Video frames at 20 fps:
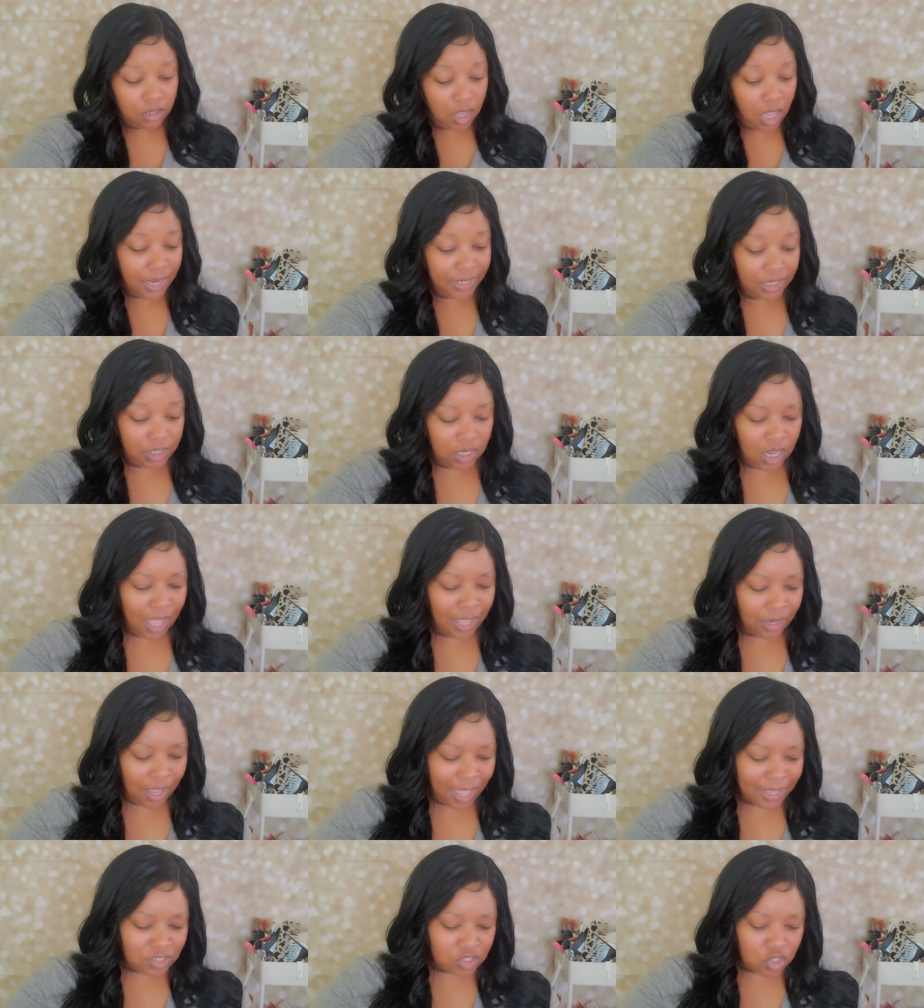
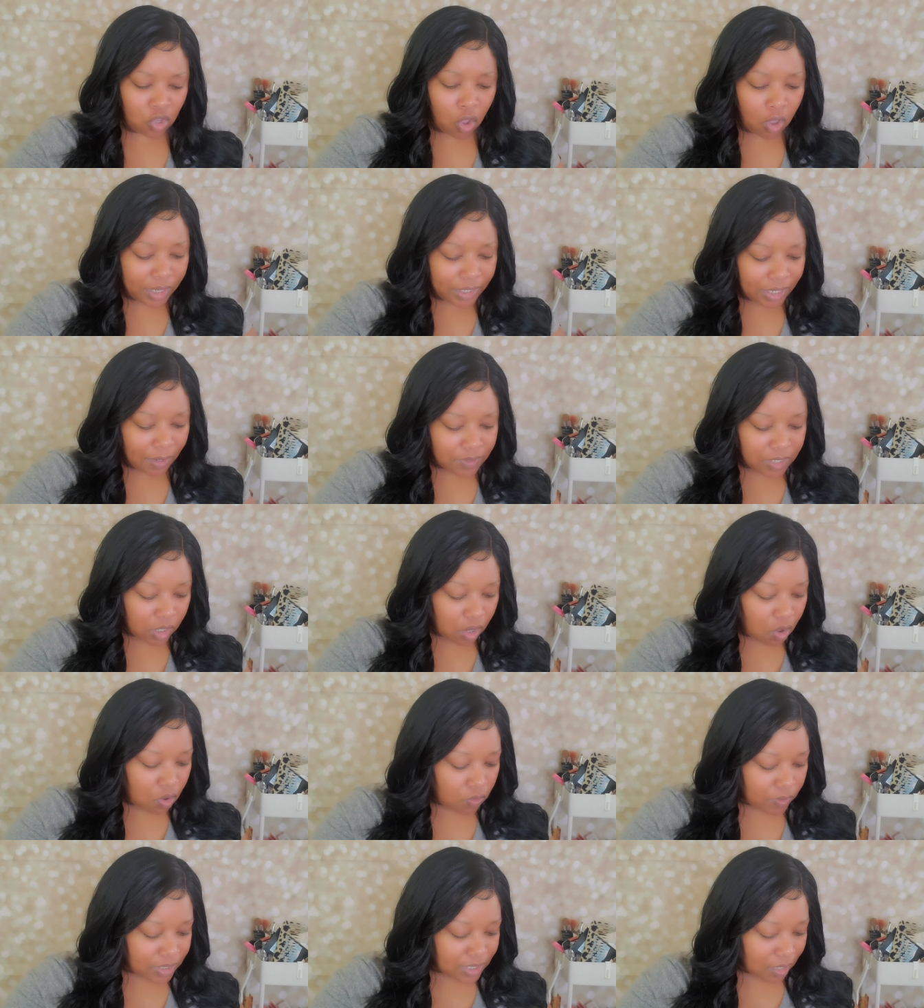I saw it and I was like,
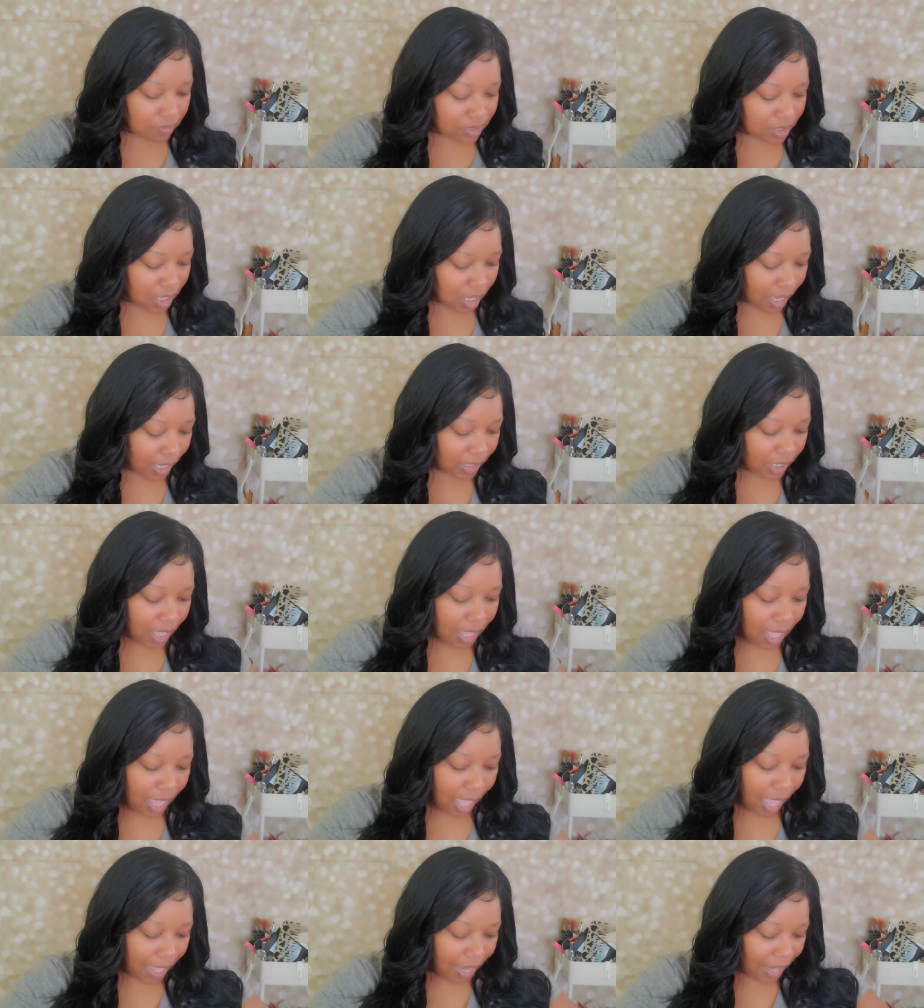oh, it's outside.
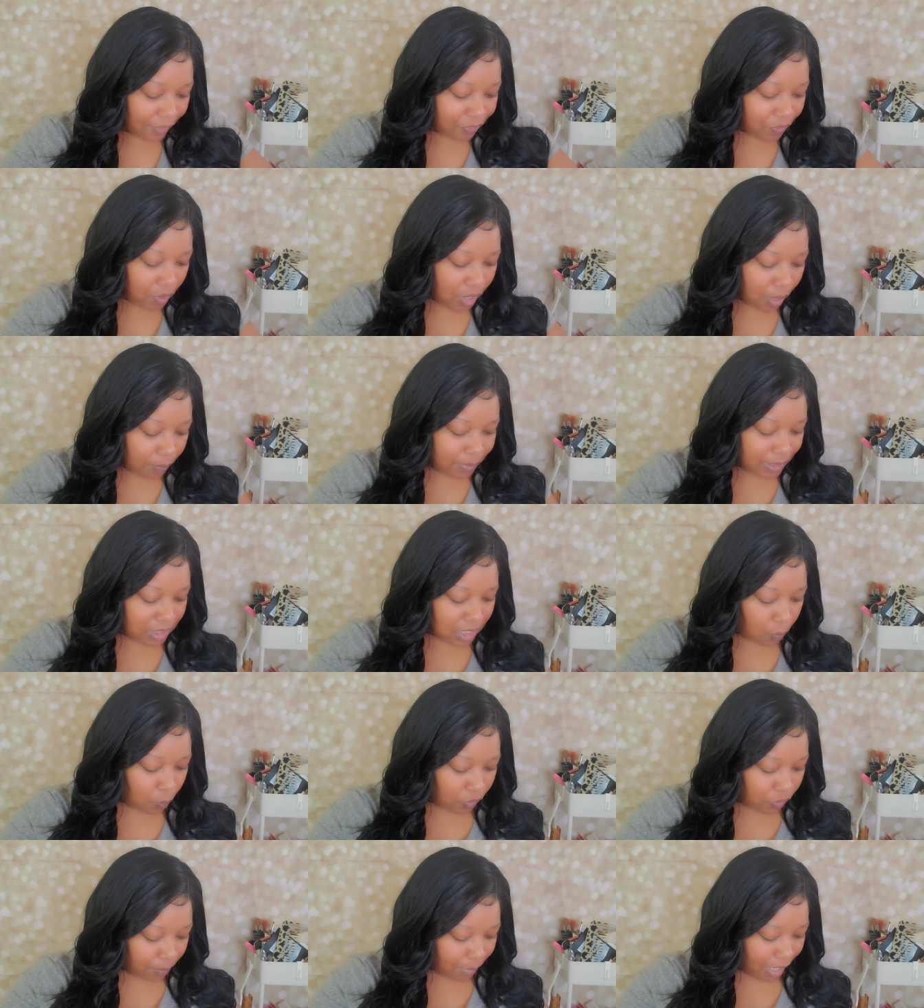And I thought I'd be
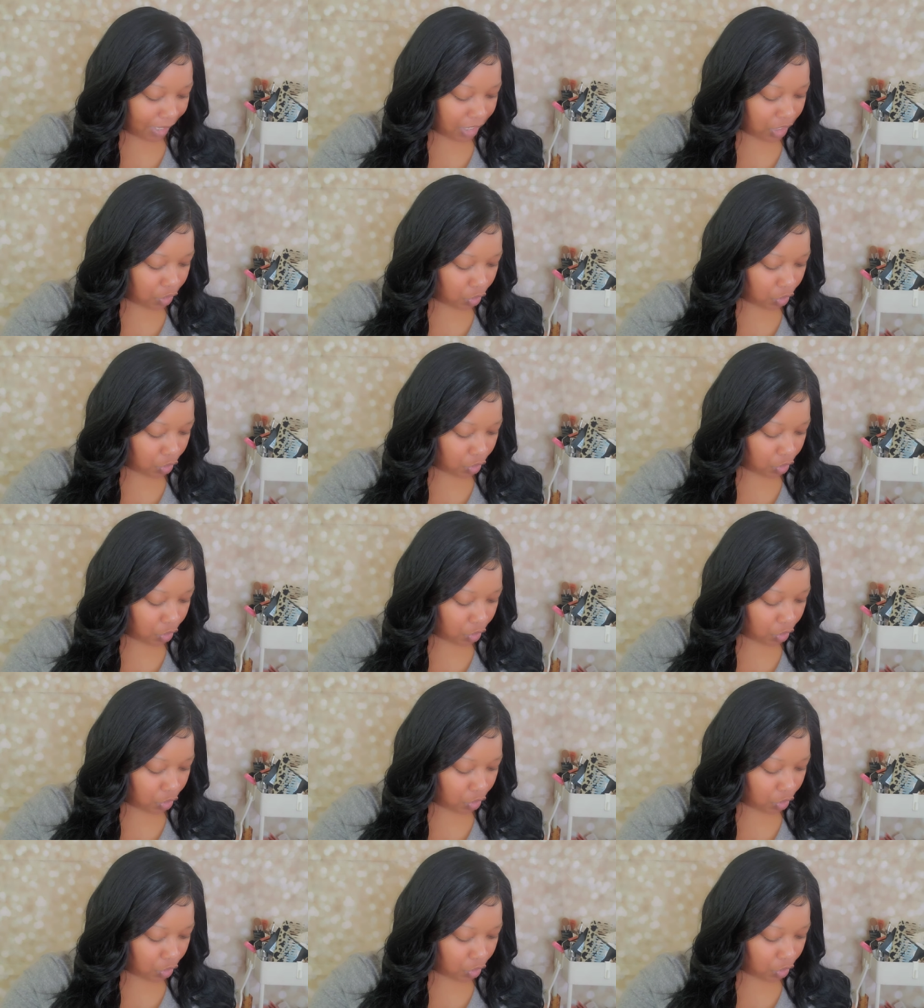done with my